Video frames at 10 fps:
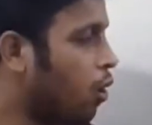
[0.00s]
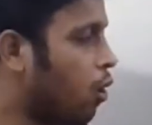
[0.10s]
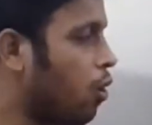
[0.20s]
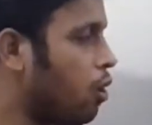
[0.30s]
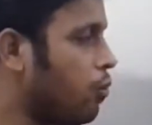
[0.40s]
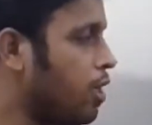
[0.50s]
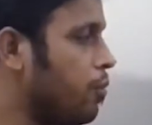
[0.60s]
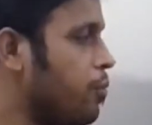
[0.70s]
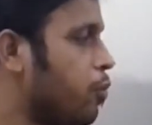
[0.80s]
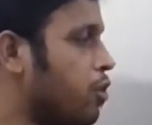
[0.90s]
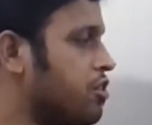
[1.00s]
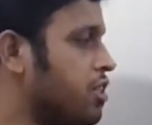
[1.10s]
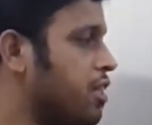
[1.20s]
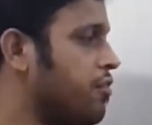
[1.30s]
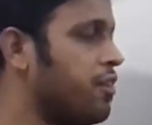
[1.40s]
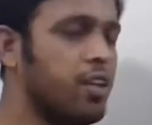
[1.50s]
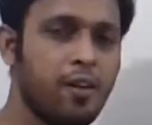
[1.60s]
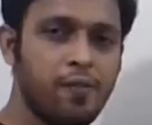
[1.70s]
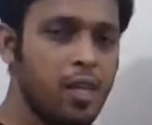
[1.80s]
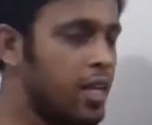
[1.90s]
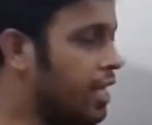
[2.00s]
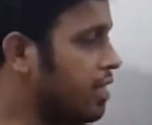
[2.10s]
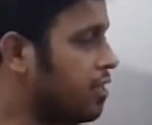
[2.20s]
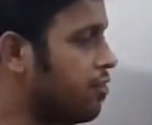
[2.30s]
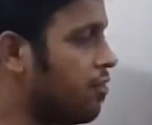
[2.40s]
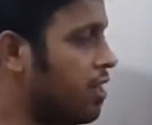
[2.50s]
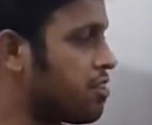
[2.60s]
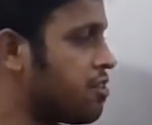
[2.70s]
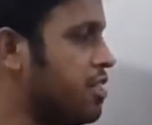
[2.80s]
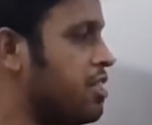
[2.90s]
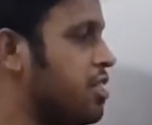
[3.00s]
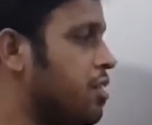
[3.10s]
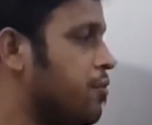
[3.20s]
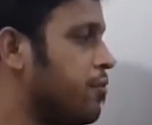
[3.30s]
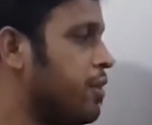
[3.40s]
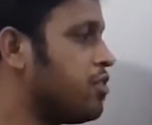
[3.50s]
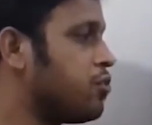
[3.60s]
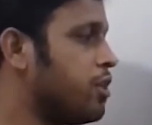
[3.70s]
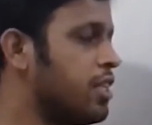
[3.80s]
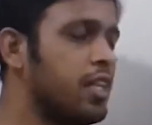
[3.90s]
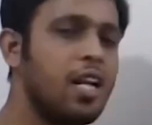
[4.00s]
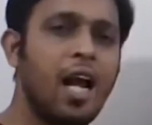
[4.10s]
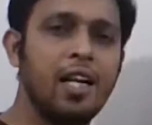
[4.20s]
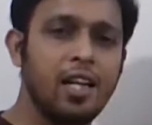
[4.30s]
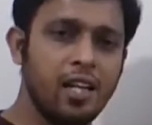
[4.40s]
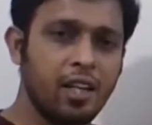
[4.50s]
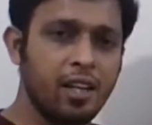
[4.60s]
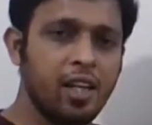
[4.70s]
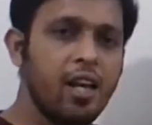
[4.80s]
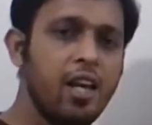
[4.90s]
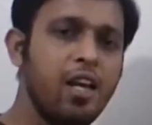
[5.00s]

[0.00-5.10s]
all will be positive here in the first region, means within the 90 degree.